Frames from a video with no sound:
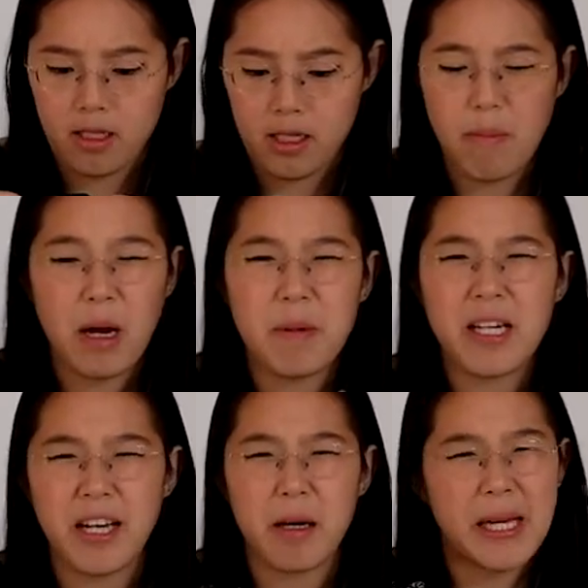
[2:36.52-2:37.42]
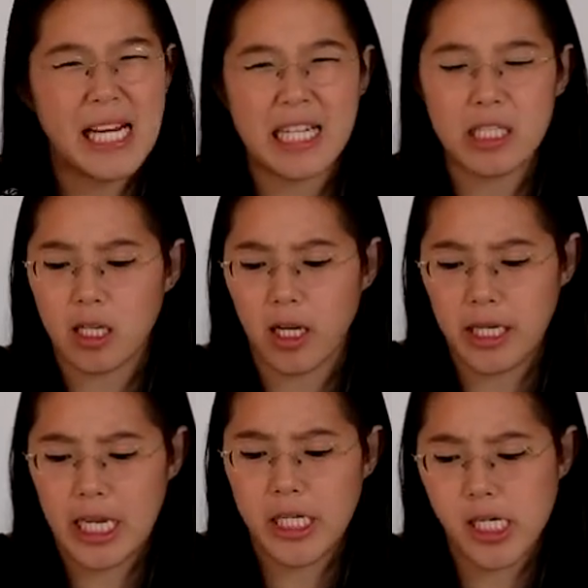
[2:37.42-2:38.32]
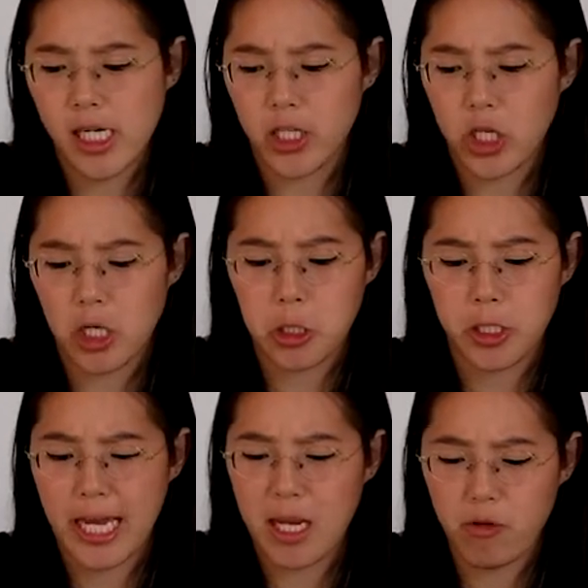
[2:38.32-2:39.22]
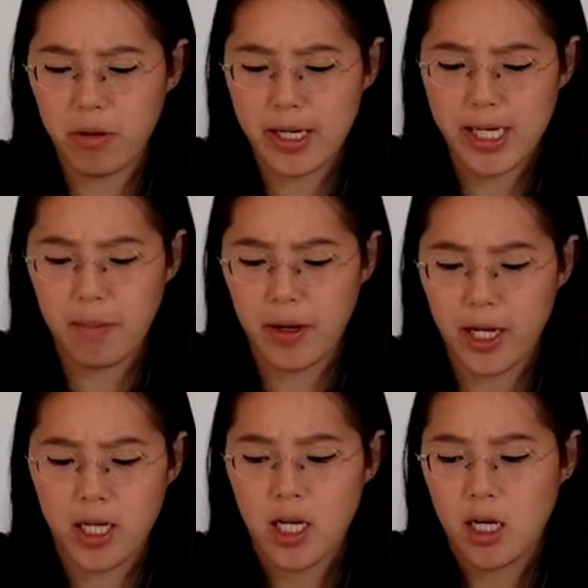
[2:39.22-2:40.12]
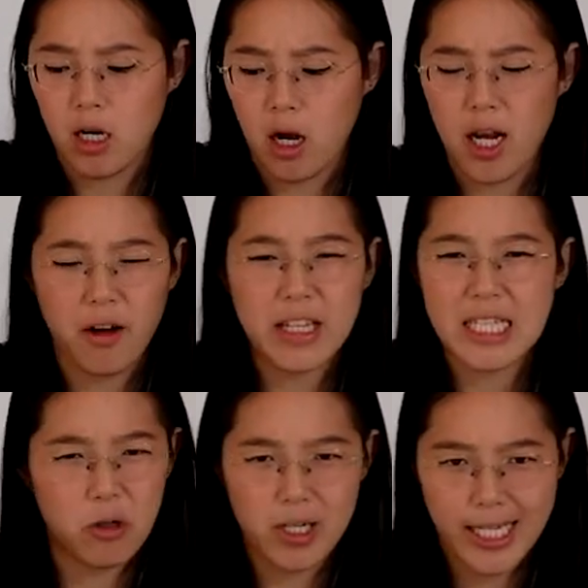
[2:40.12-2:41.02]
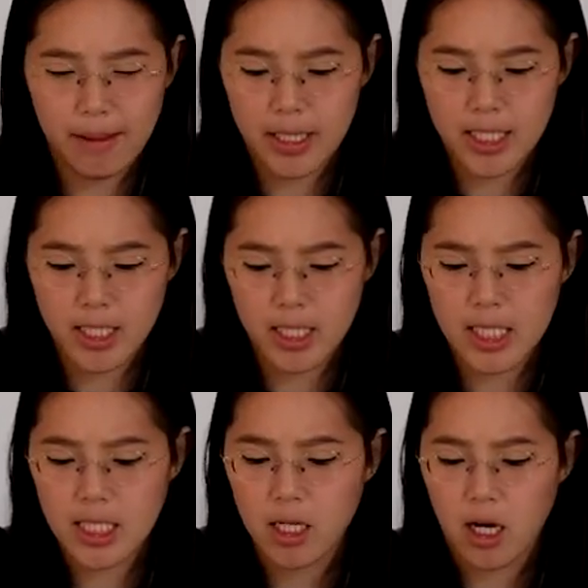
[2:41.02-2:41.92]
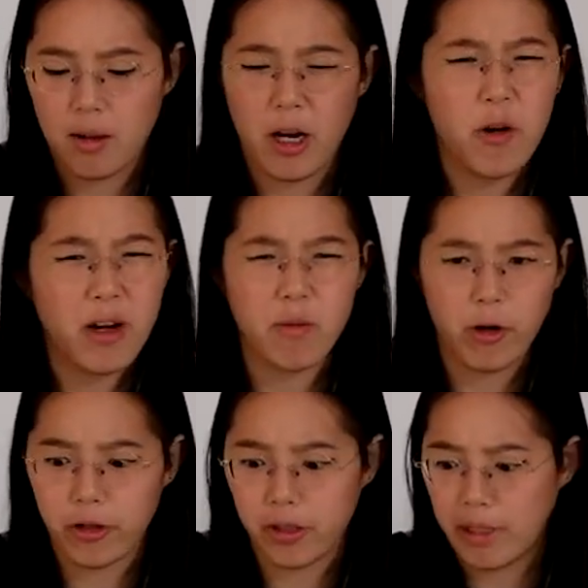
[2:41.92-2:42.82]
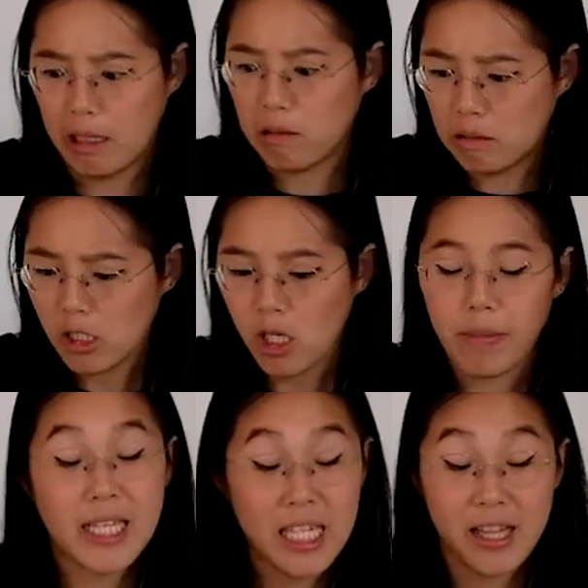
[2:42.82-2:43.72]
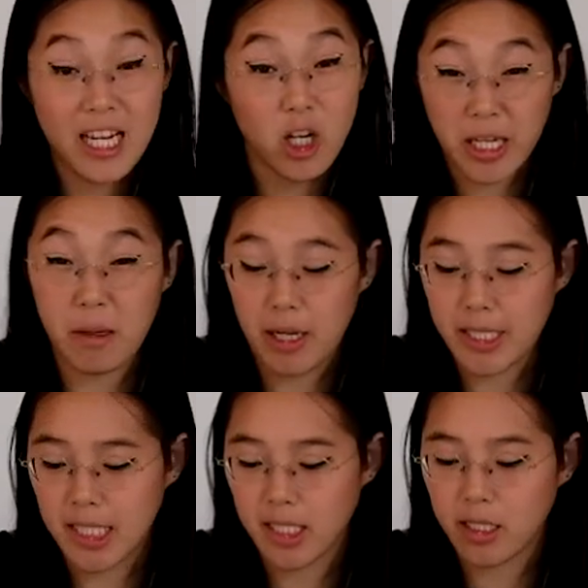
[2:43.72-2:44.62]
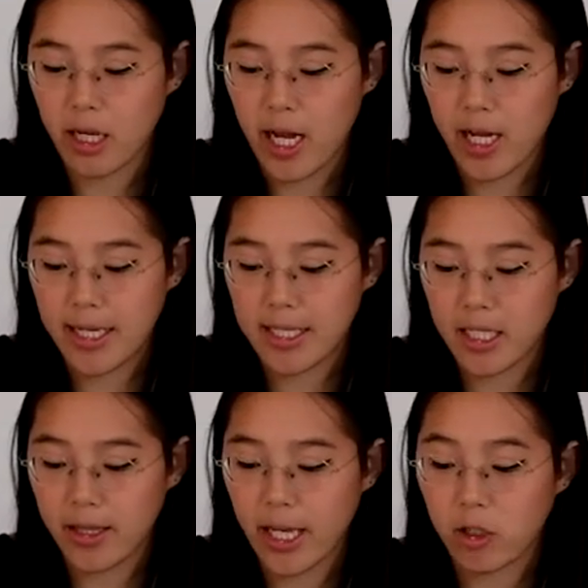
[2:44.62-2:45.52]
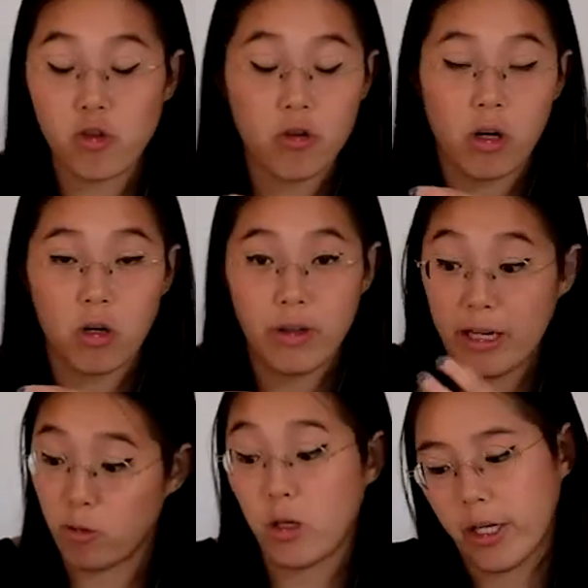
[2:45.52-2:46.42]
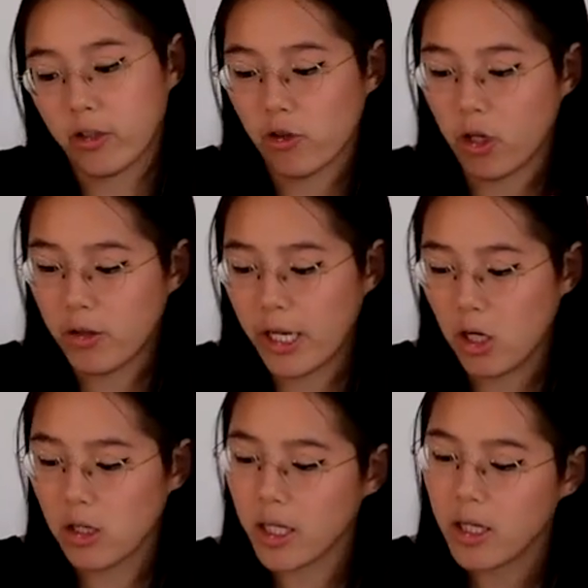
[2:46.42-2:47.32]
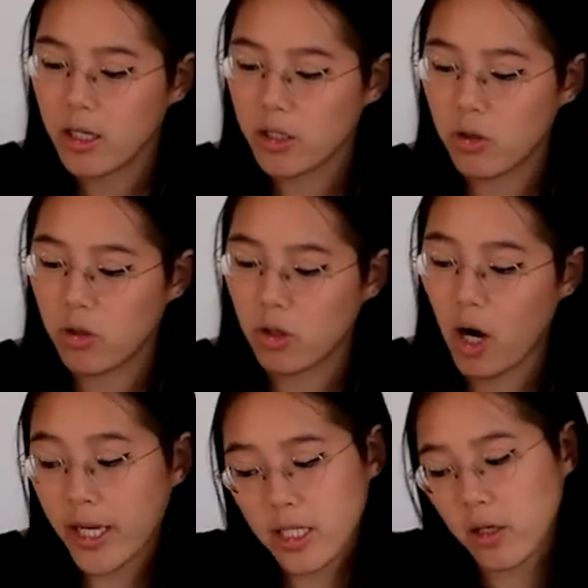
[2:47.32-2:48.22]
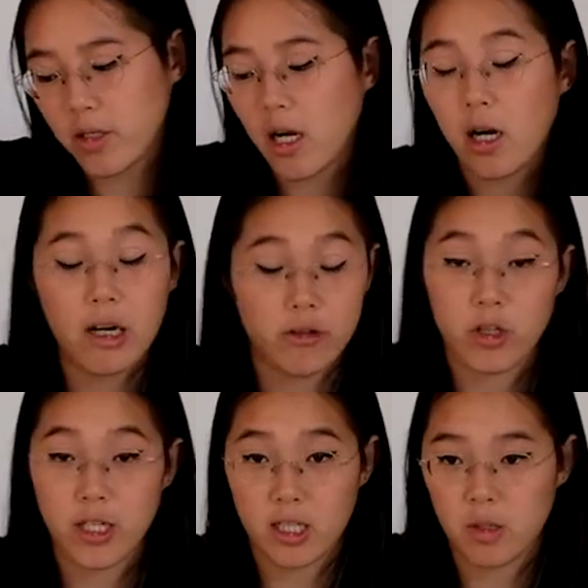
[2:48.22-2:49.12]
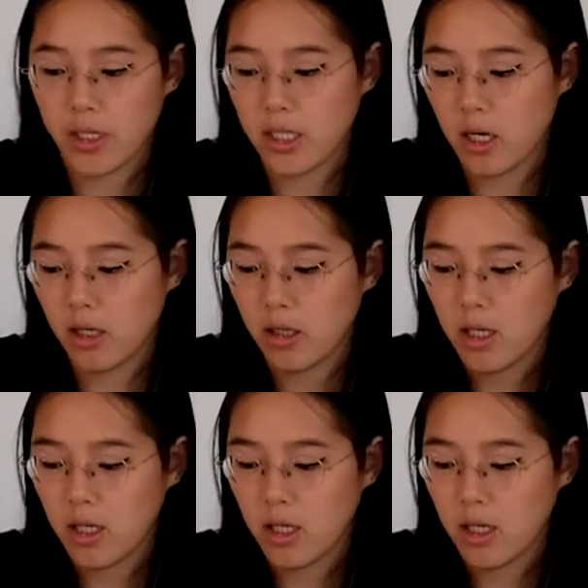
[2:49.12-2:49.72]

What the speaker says: It might be like appealing to like the inner childhood gamer in me, but I love these little clicky buttons. I hope I haven't broken them now. Basically, they're locking buttons, and they lock your ISO dial and your shutter speed dial.